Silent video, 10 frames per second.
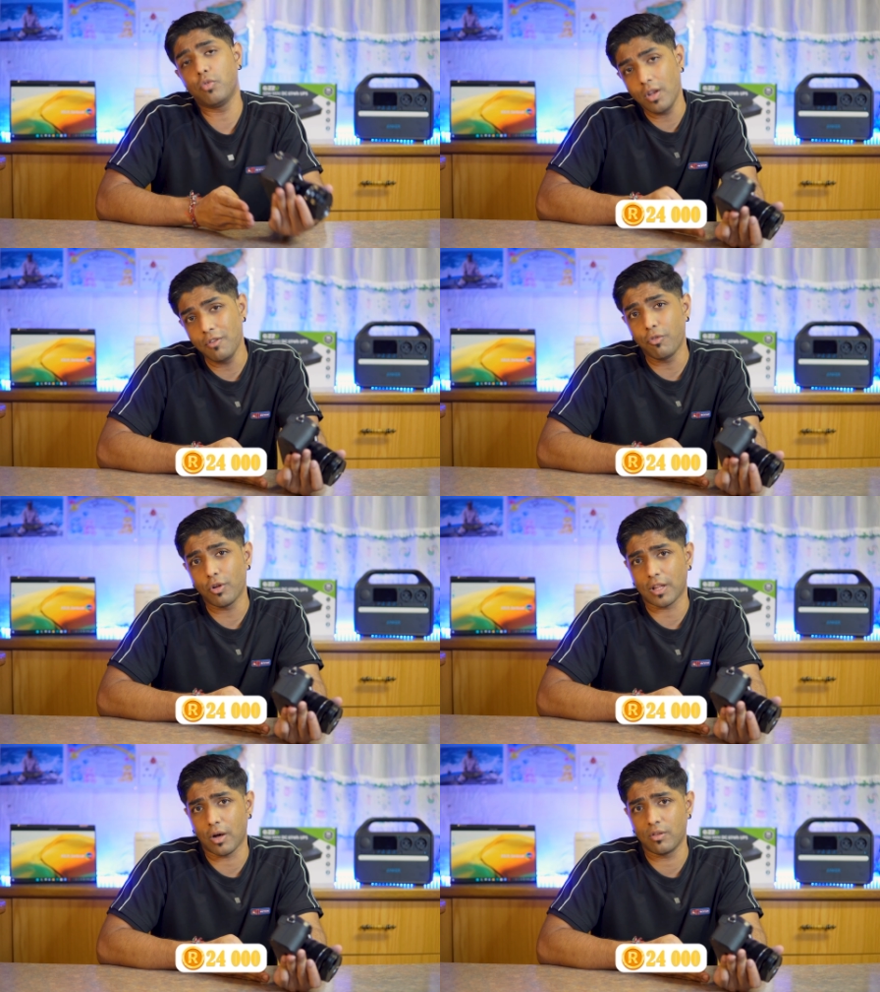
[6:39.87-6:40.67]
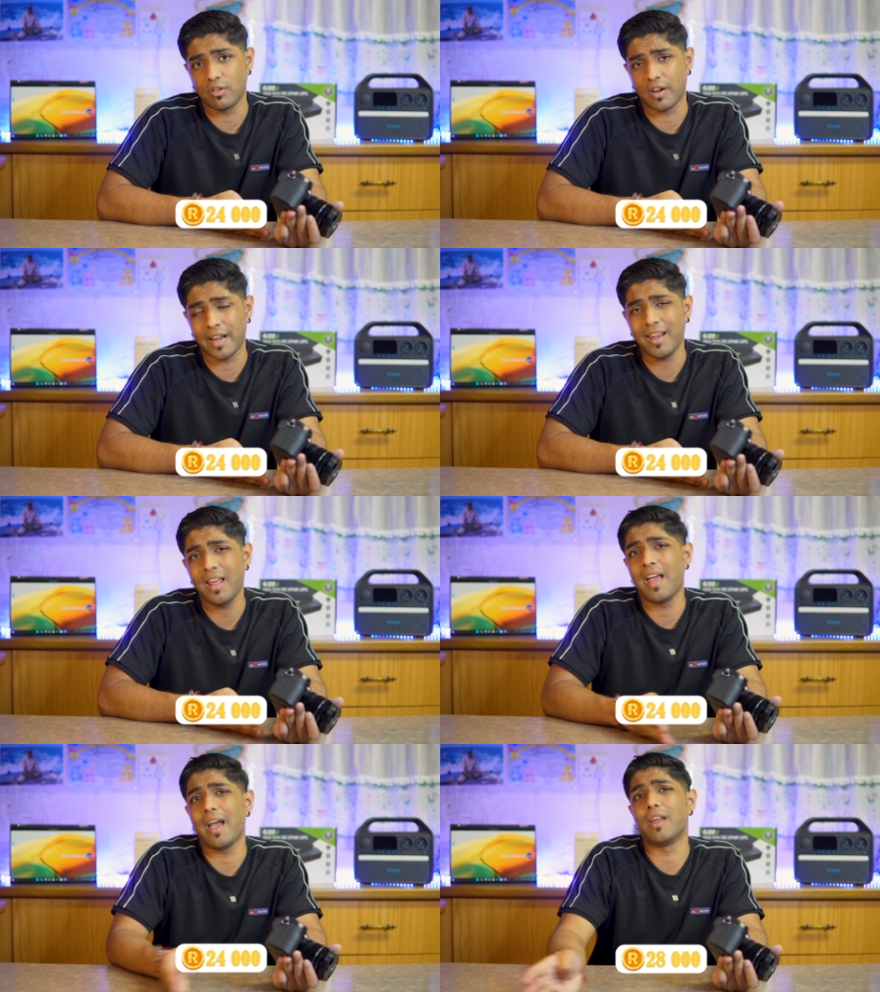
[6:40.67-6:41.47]
24,000 Rand
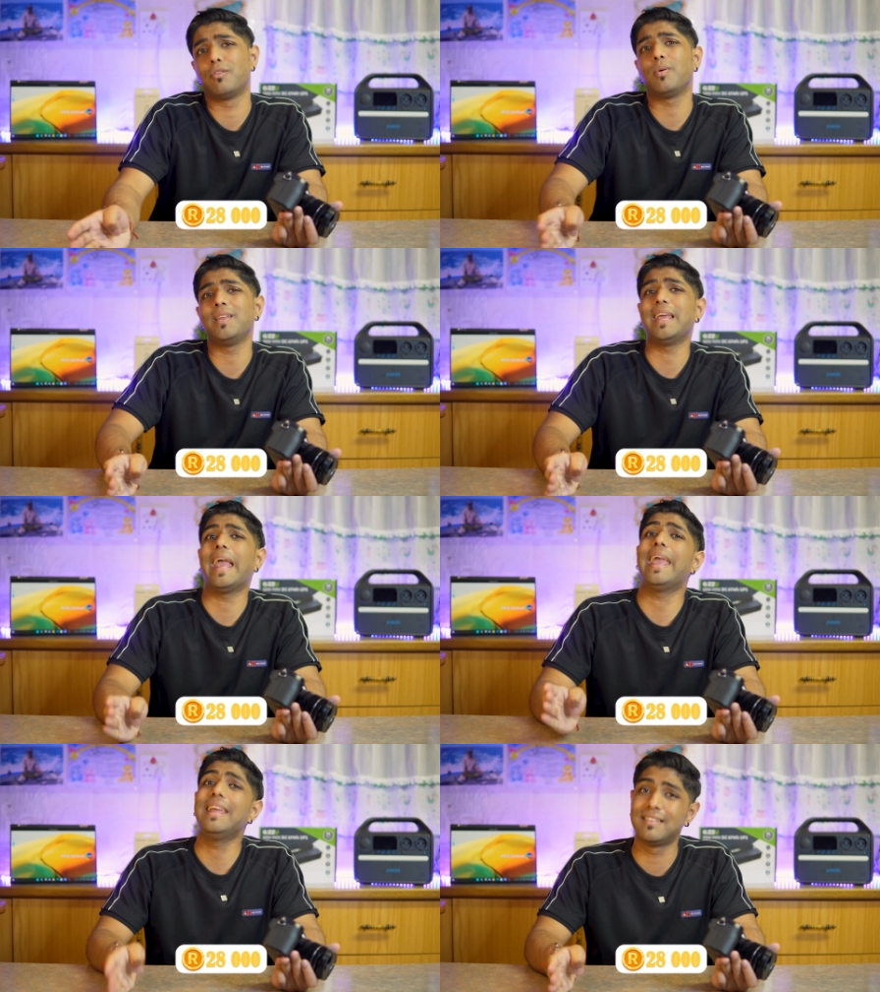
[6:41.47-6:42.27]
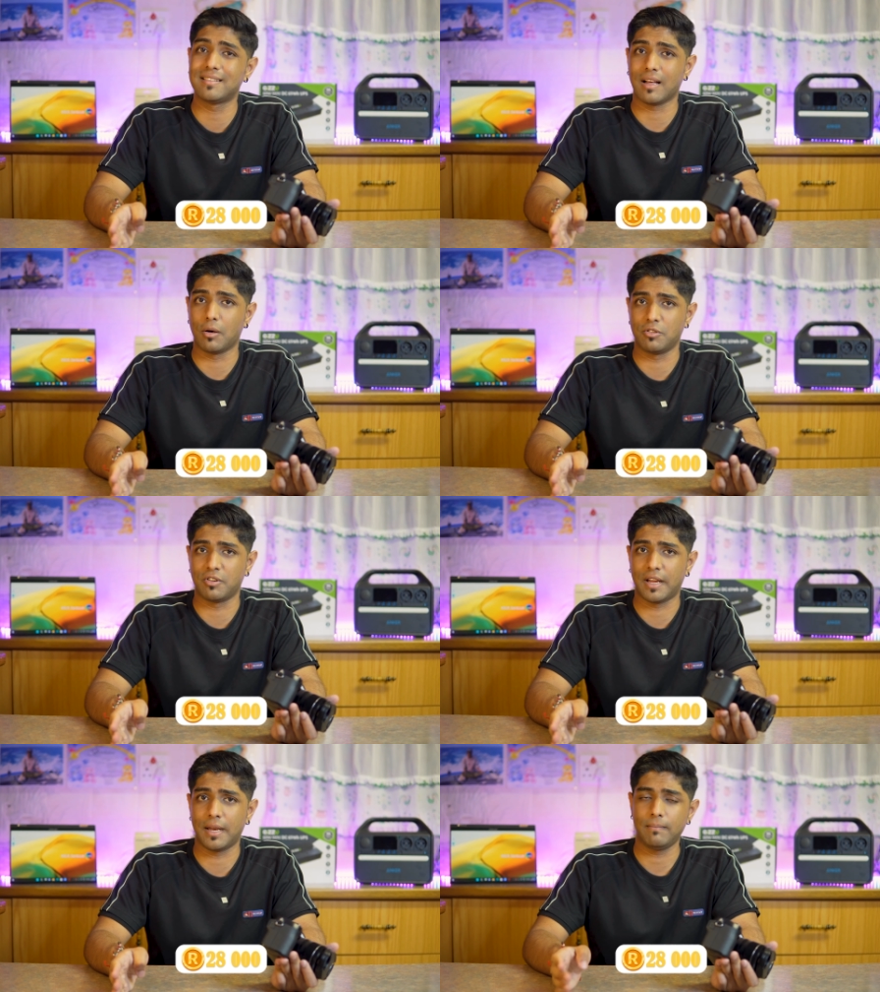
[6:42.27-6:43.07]
and
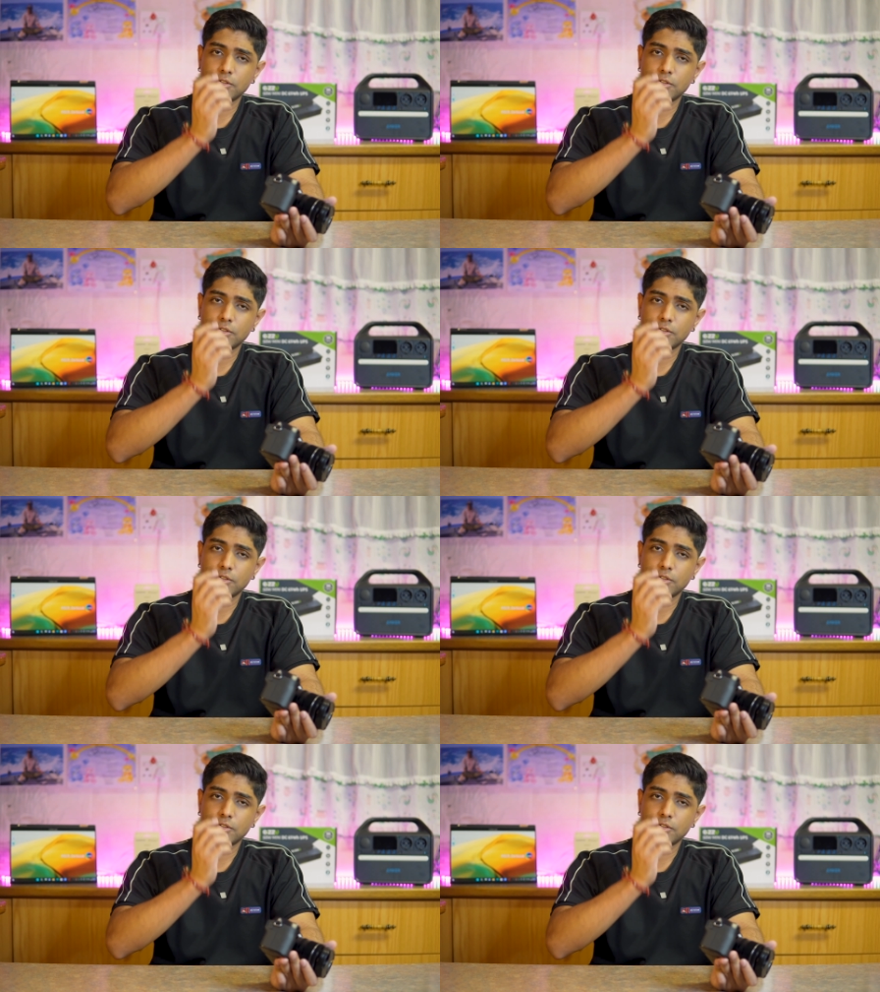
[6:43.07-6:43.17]
28,000 Rand.